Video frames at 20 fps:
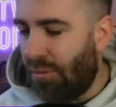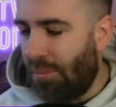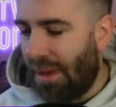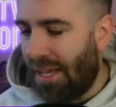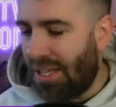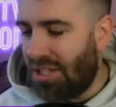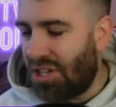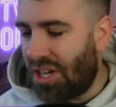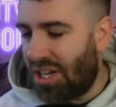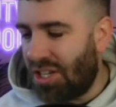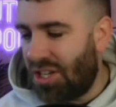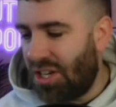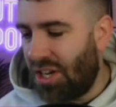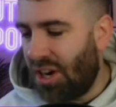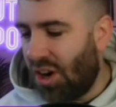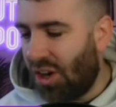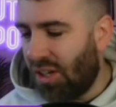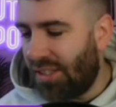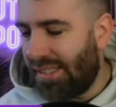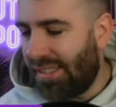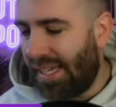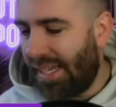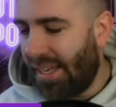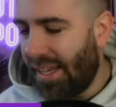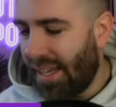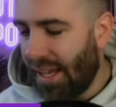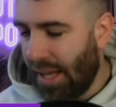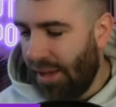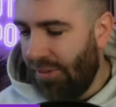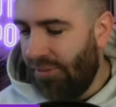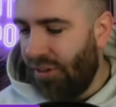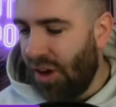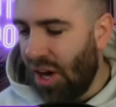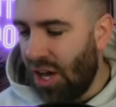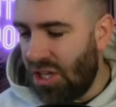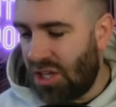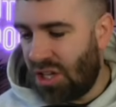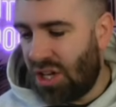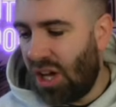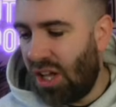Manchester United.
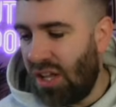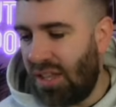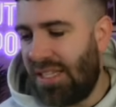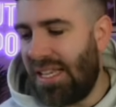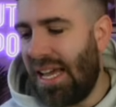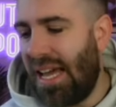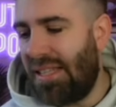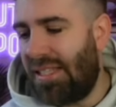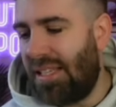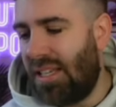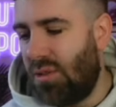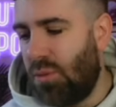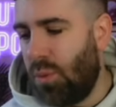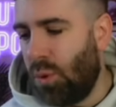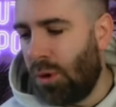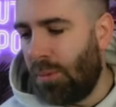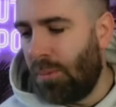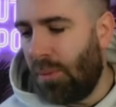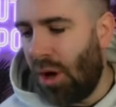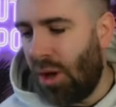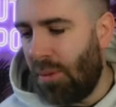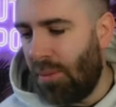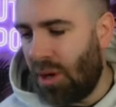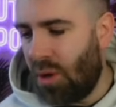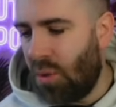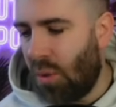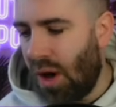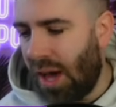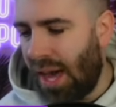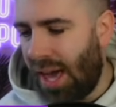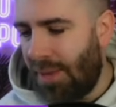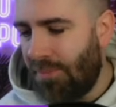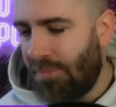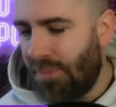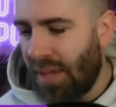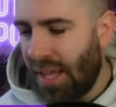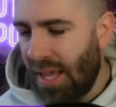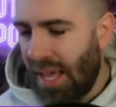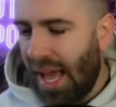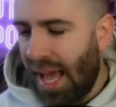First contact is won by Maguire.
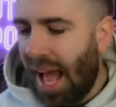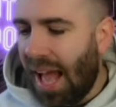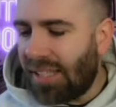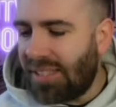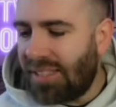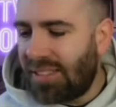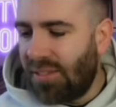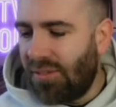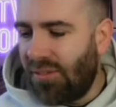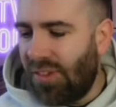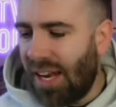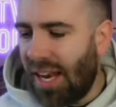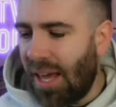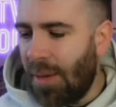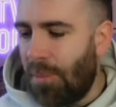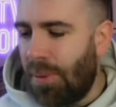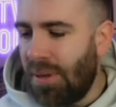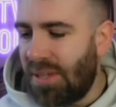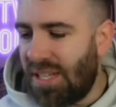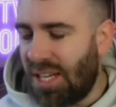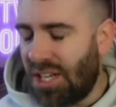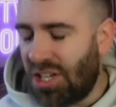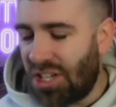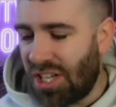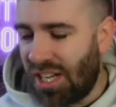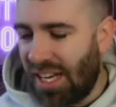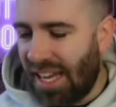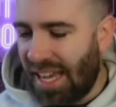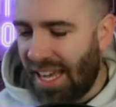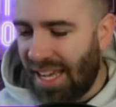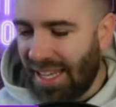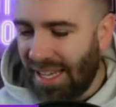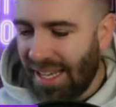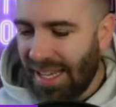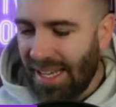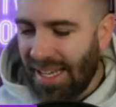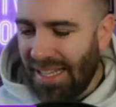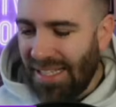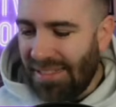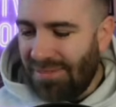Aston Villa positionally
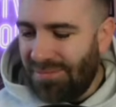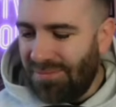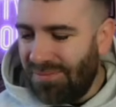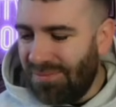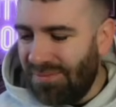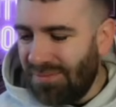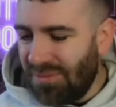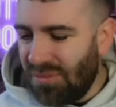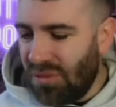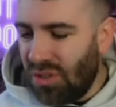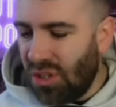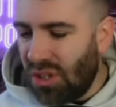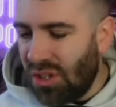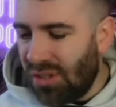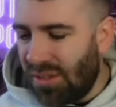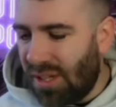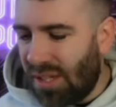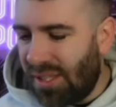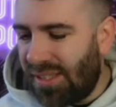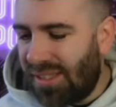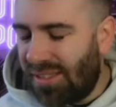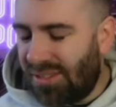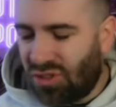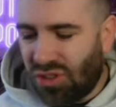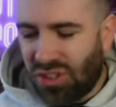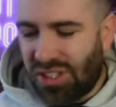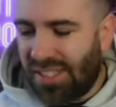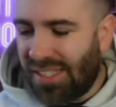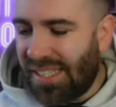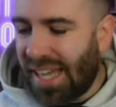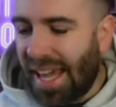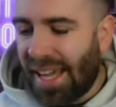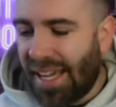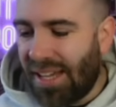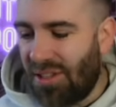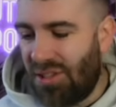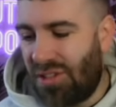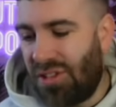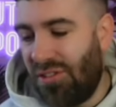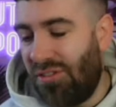
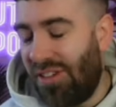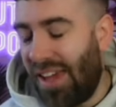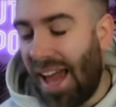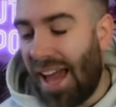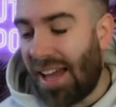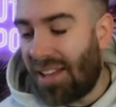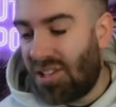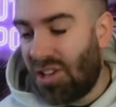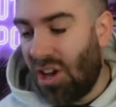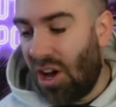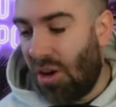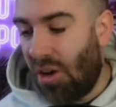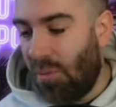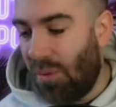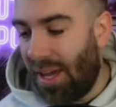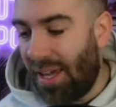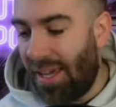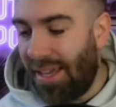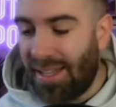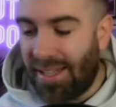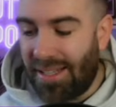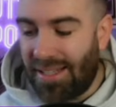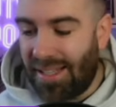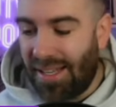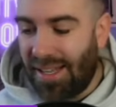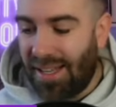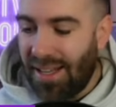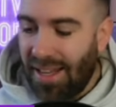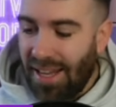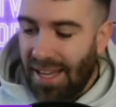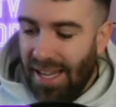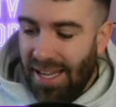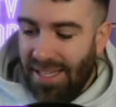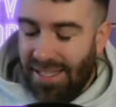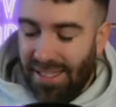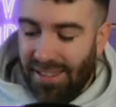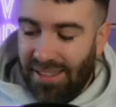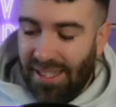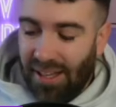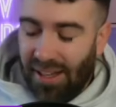second to react, aren't we?
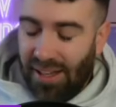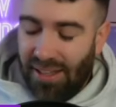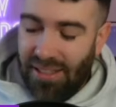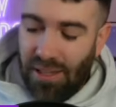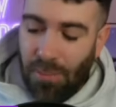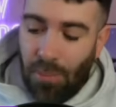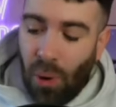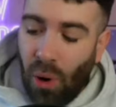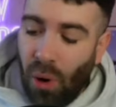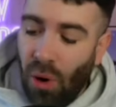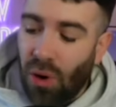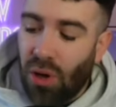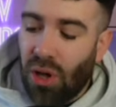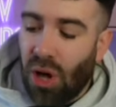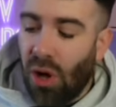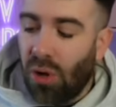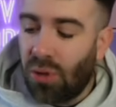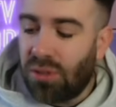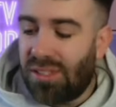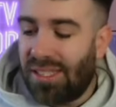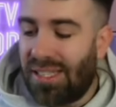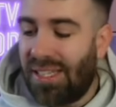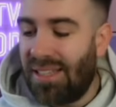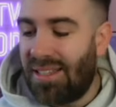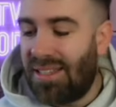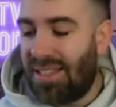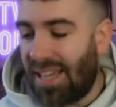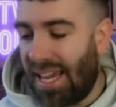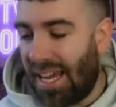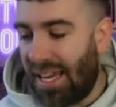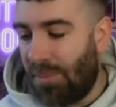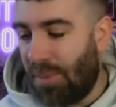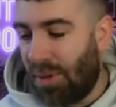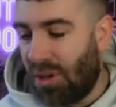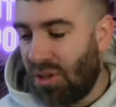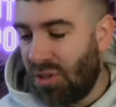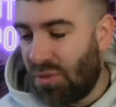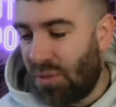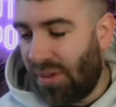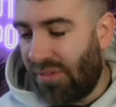It's a poor goal to concede
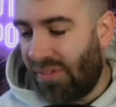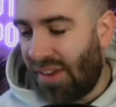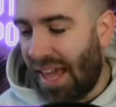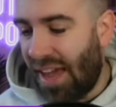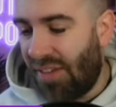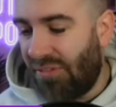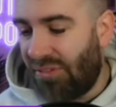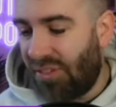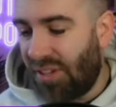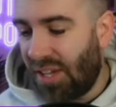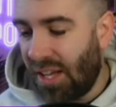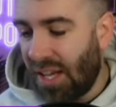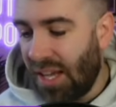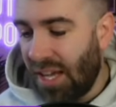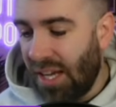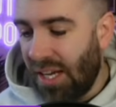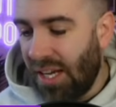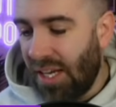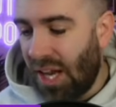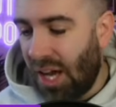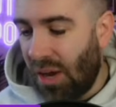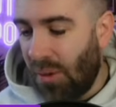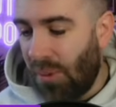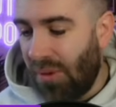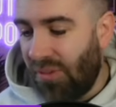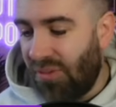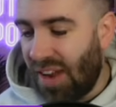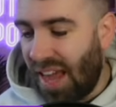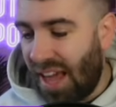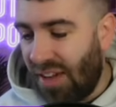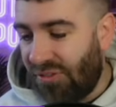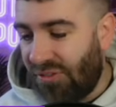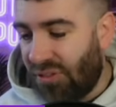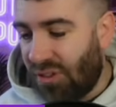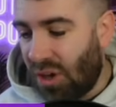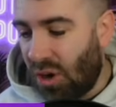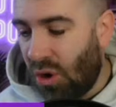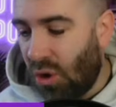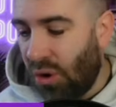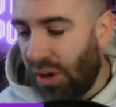because we've left
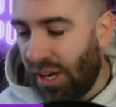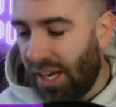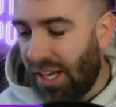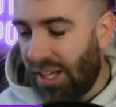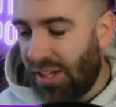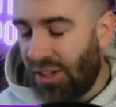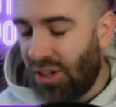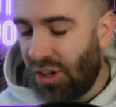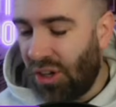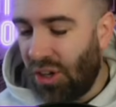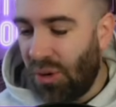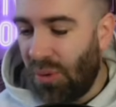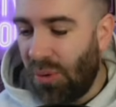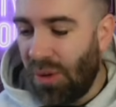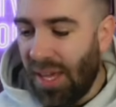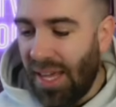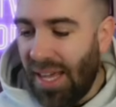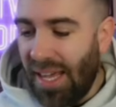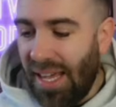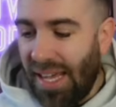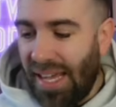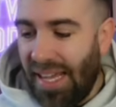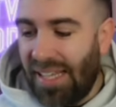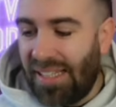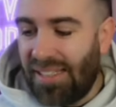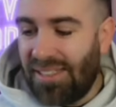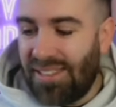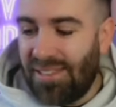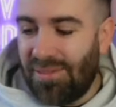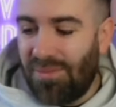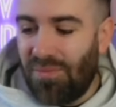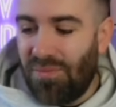Højlund, who is,